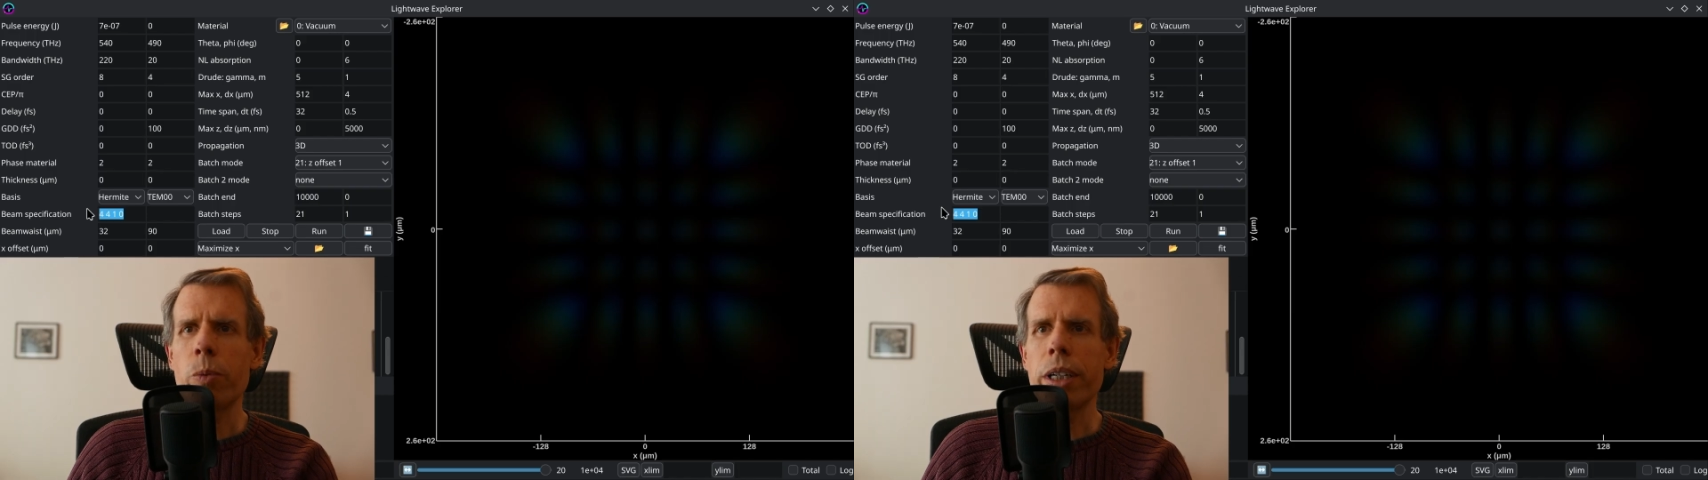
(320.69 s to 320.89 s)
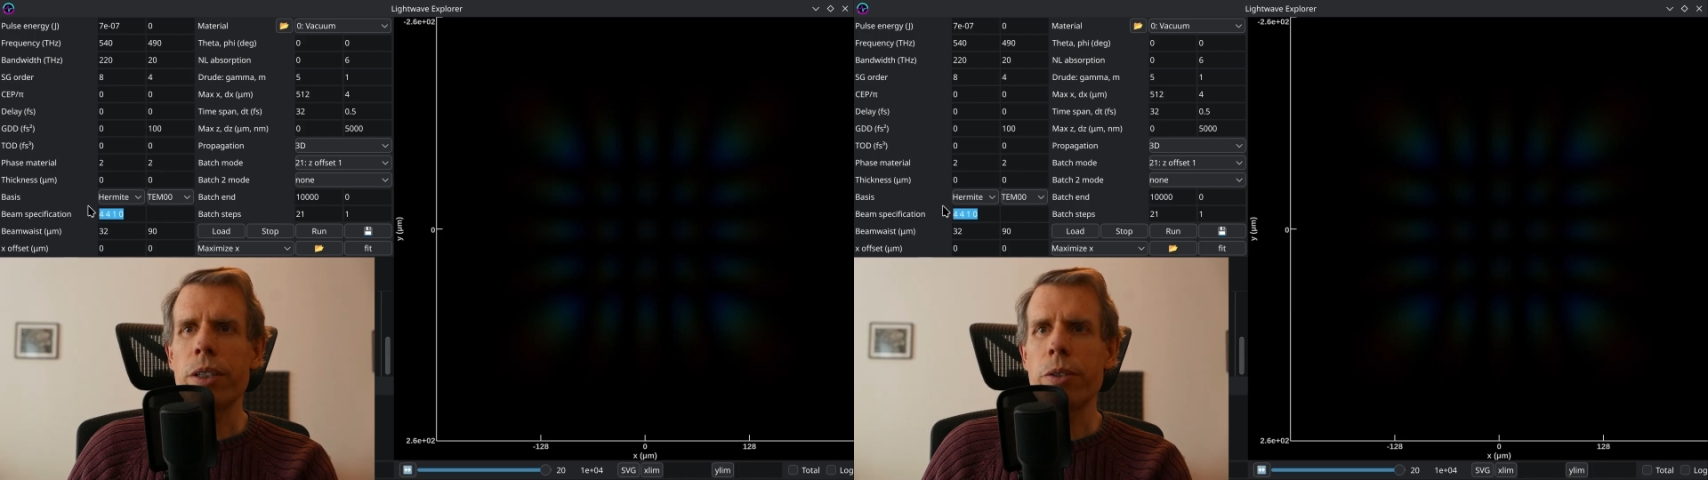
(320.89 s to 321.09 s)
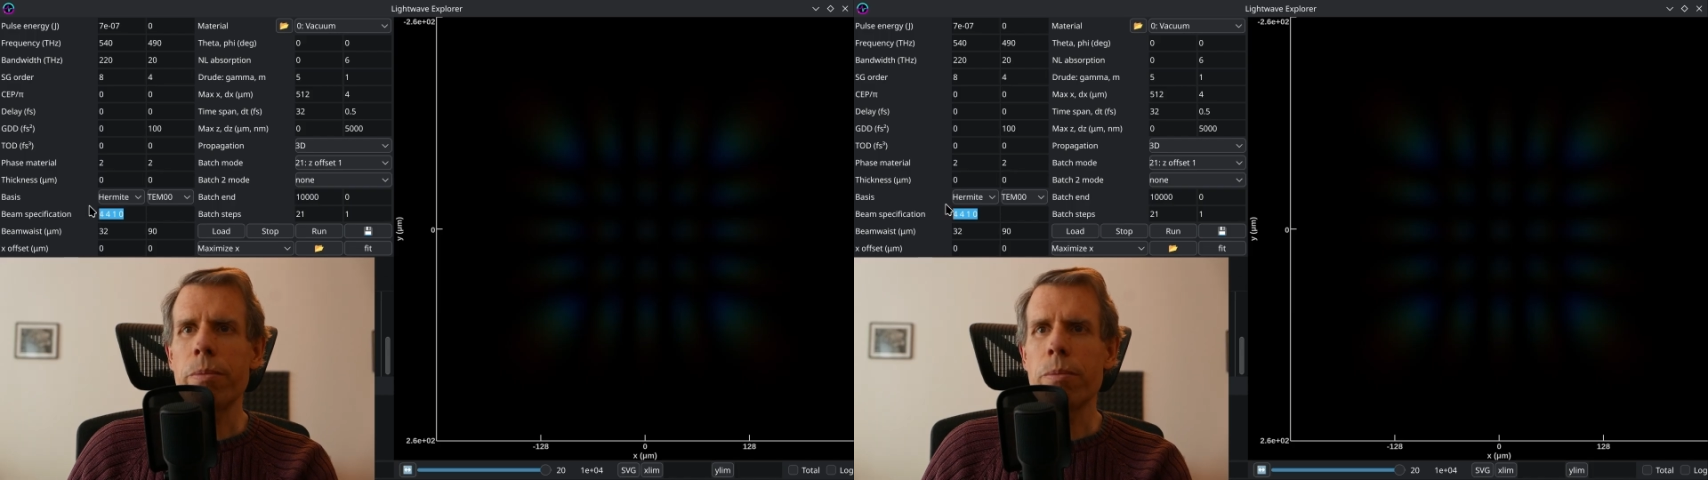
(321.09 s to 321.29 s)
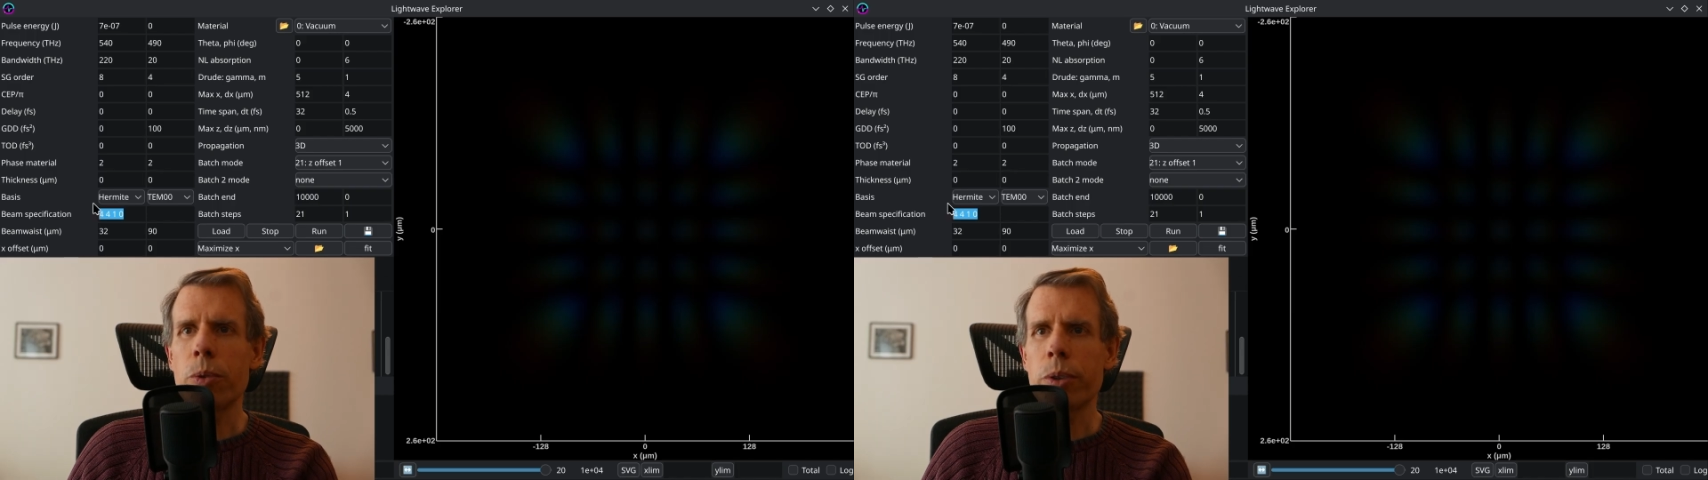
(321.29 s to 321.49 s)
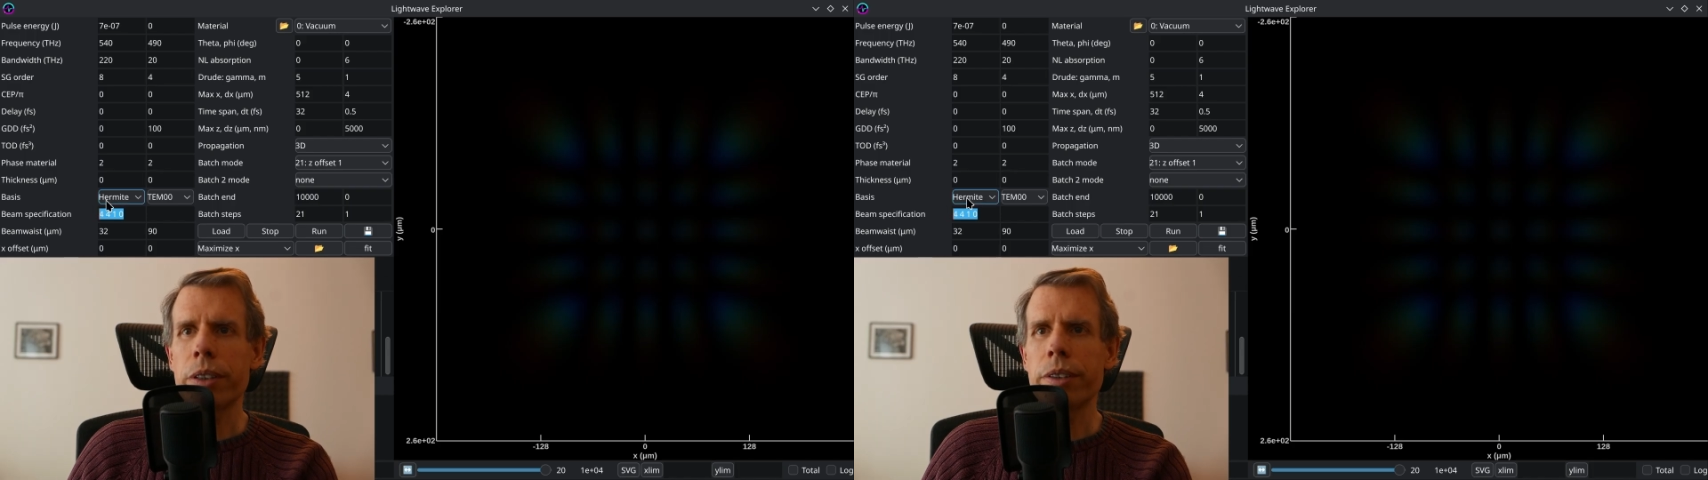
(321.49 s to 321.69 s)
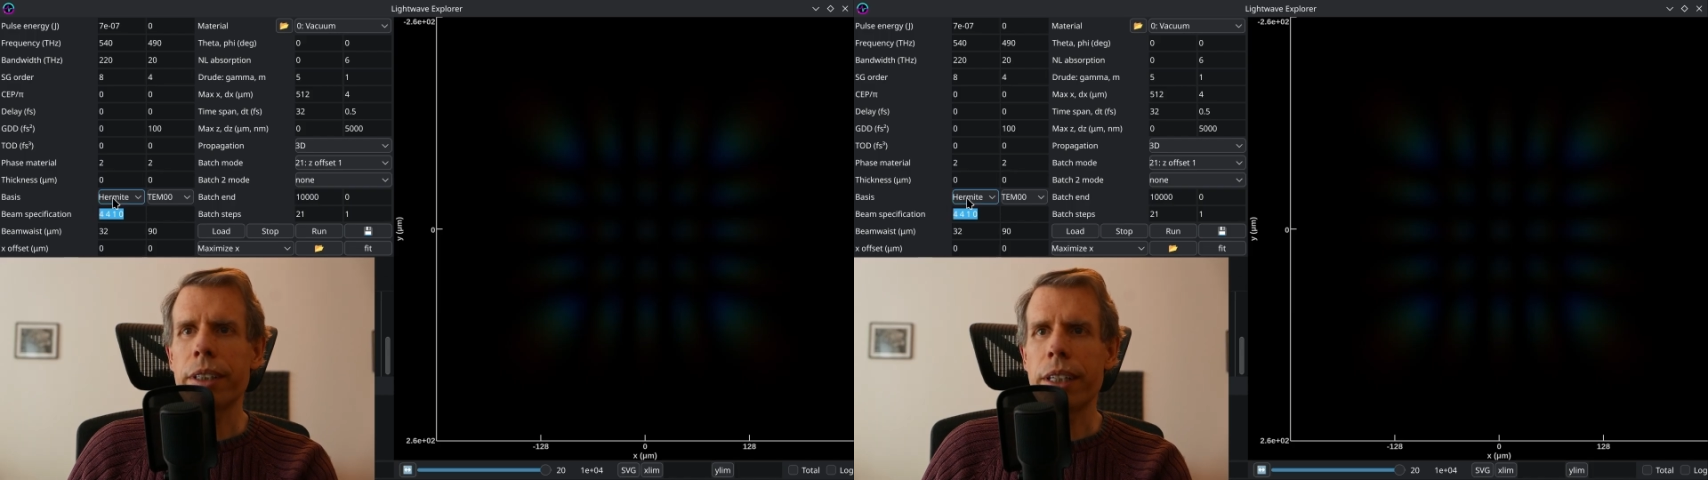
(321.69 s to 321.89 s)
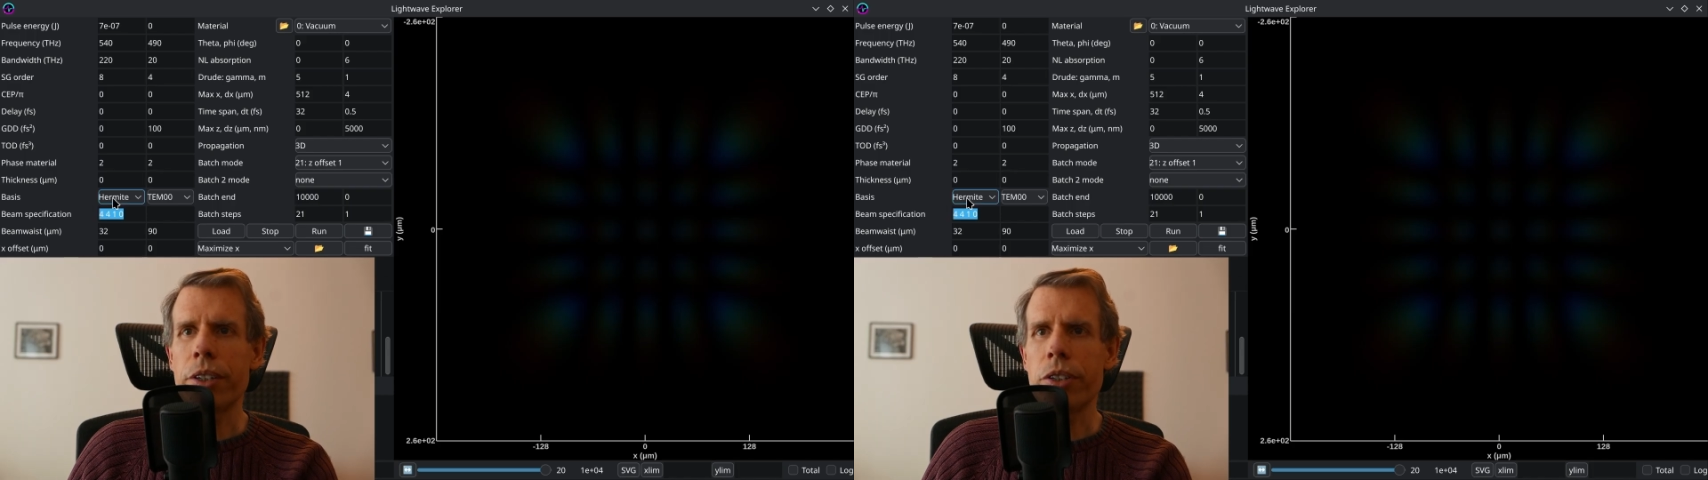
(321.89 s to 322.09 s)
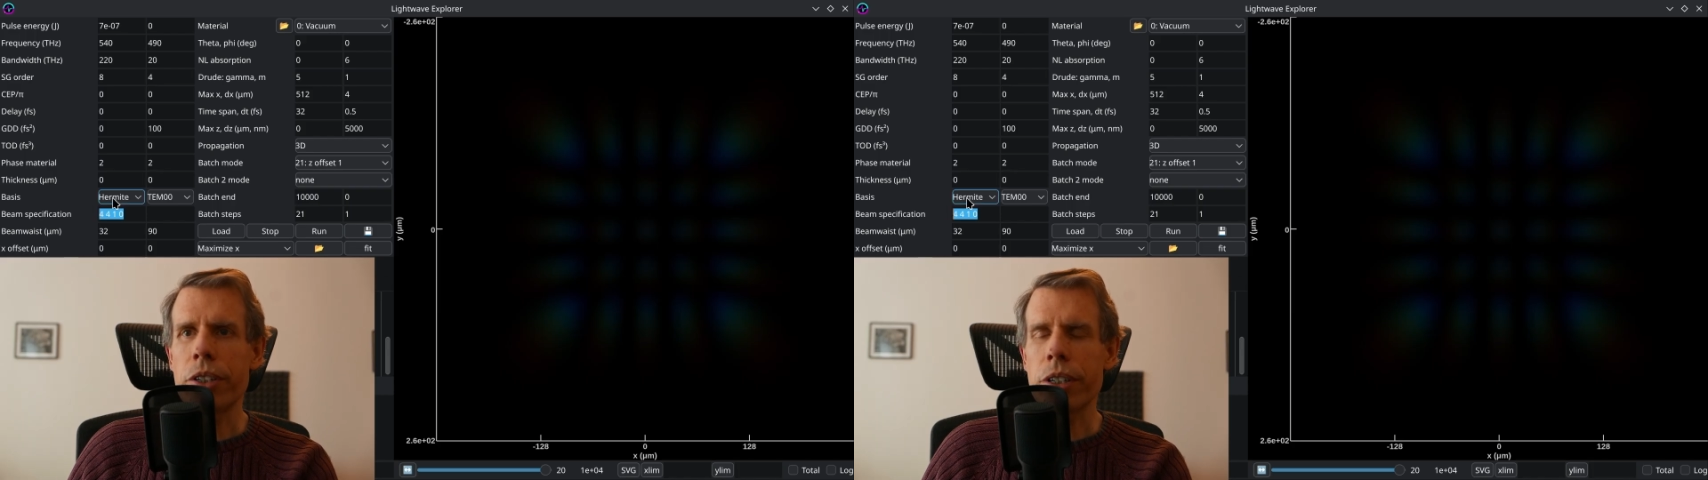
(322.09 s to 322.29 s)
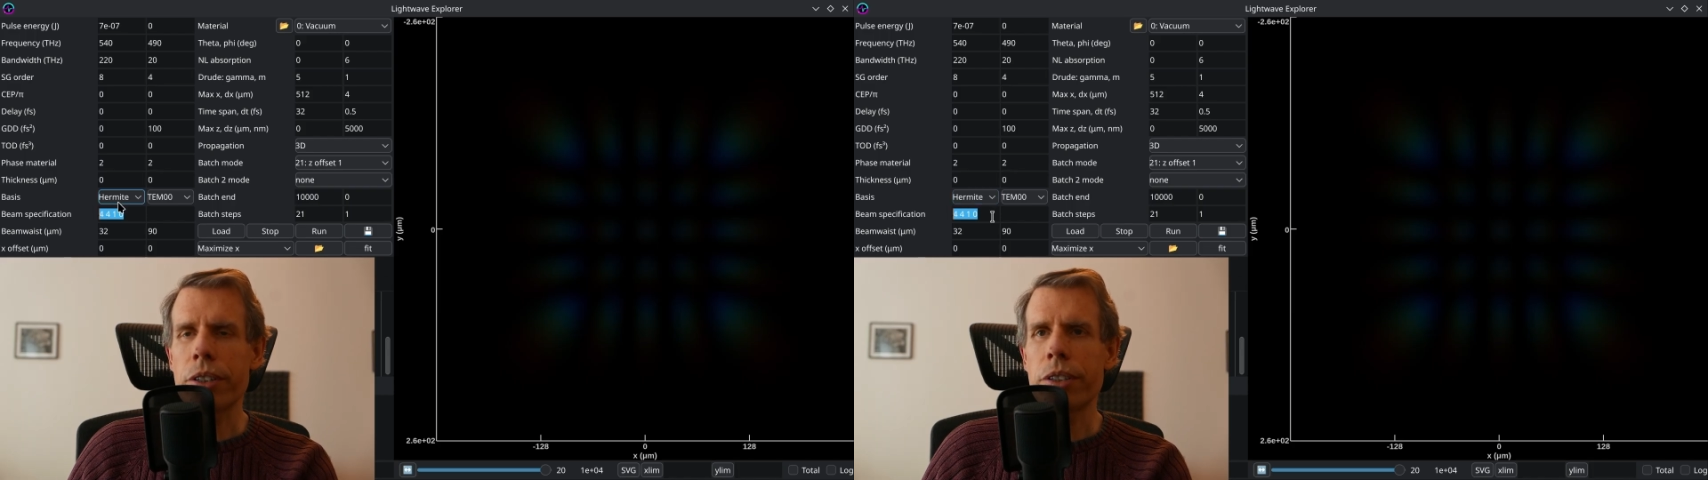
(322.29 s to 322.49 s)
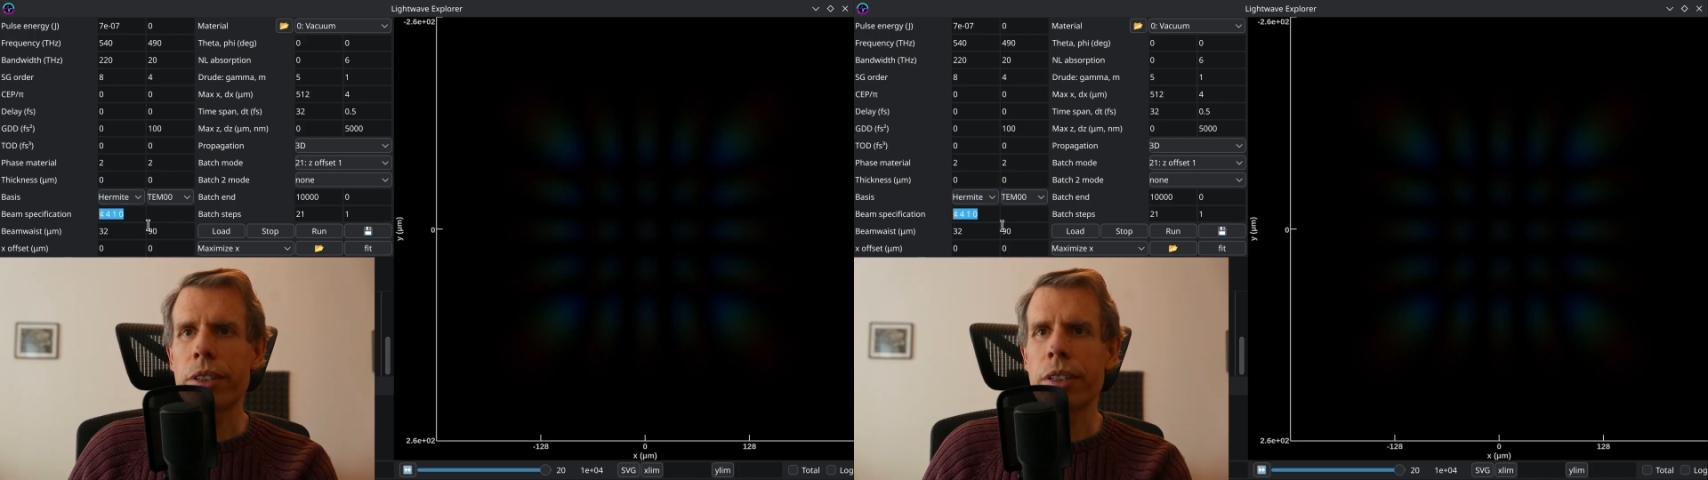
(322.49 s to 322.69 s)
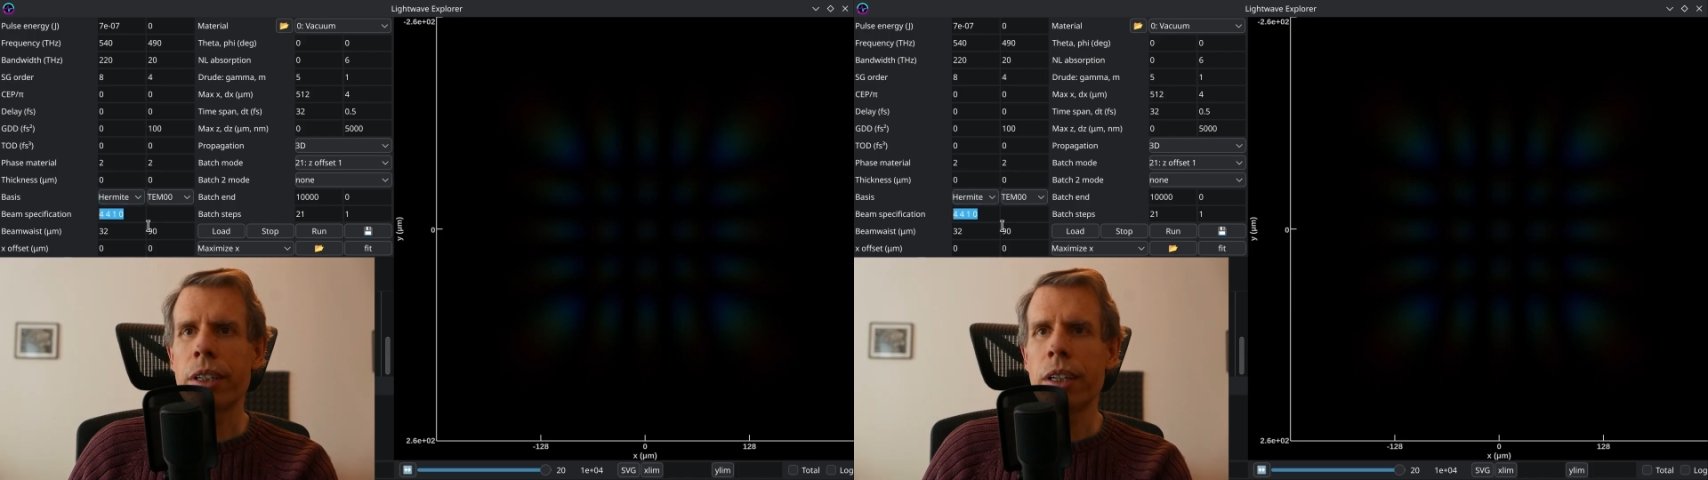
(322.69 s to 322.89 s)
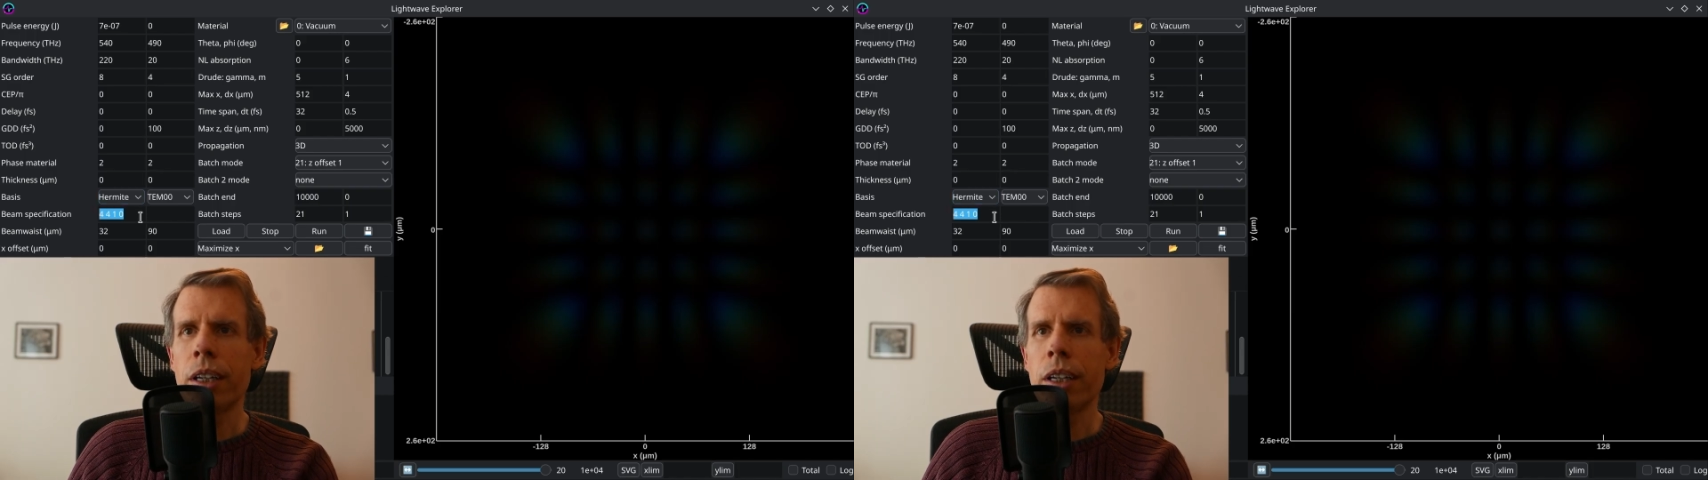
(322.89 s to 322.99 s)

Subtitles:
We can do more than just